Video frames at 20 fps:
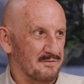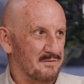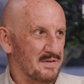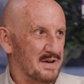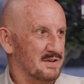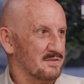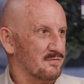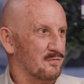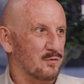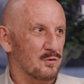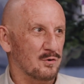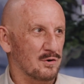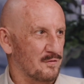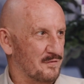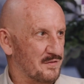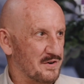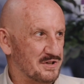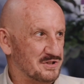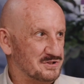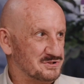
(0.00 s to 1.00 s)
event full
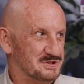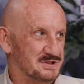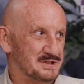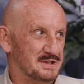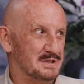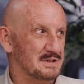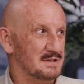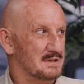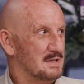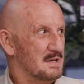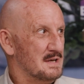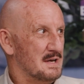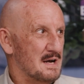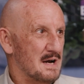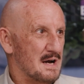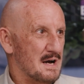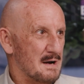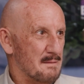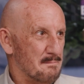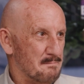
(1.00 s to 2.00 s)
of energy,
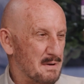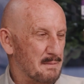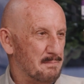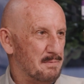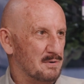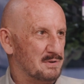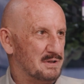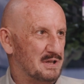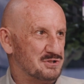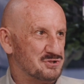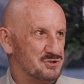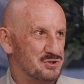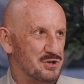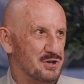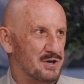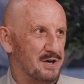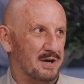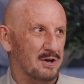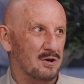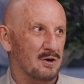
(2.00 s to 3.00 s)
people that
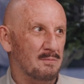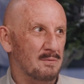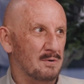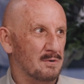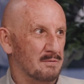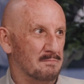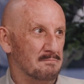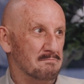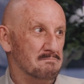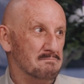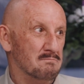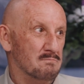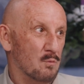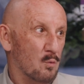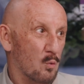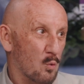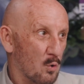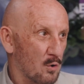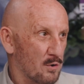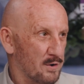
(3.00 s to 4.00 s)
share a common
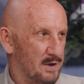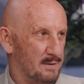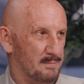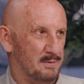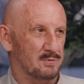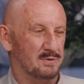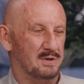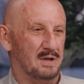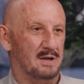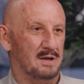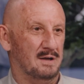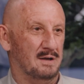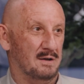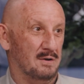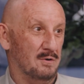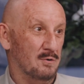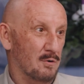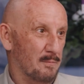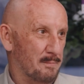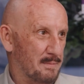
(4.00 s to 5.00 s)
worry about the
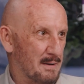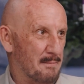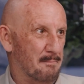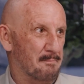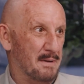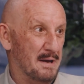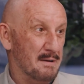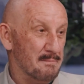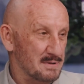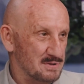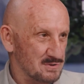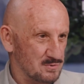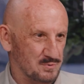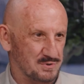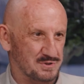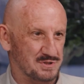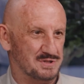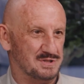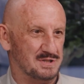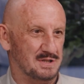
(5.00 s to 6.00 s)
European payments,
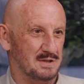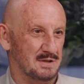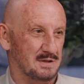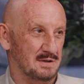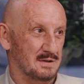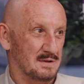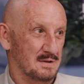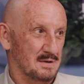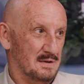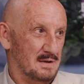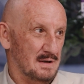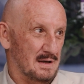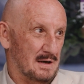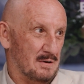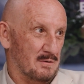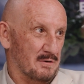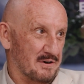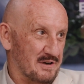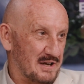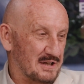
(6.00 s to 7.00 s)
which is
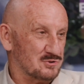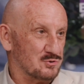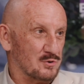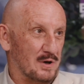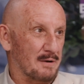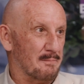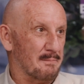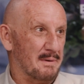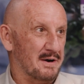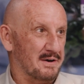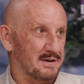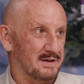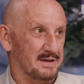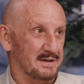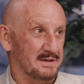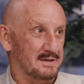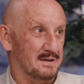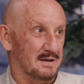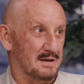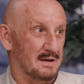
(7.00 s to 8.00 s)
our natural
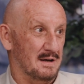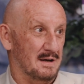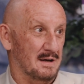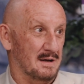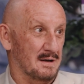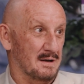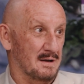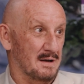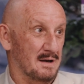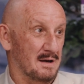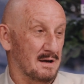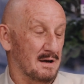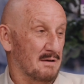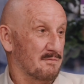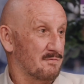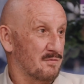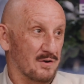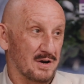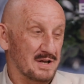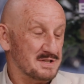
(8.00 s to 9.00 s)
market.
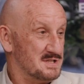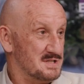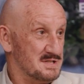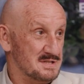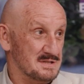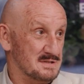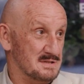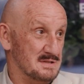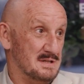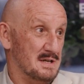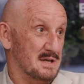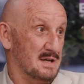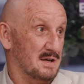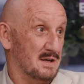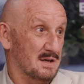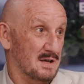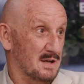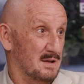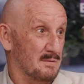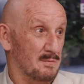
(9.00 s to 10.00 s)
And for us, it's an
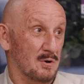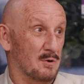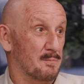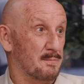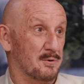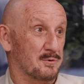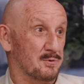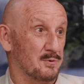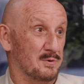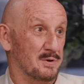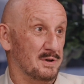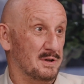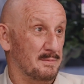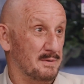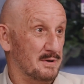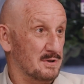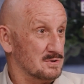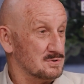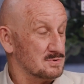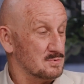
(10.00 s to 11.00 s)
incredible opportunity
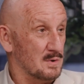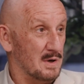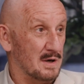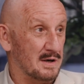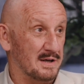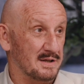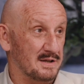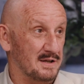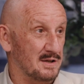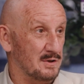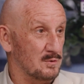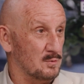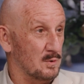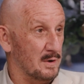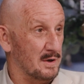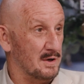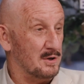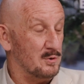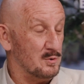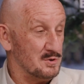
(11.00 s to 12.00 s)
because we are getting into
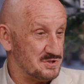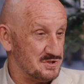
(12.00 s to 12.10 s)
a new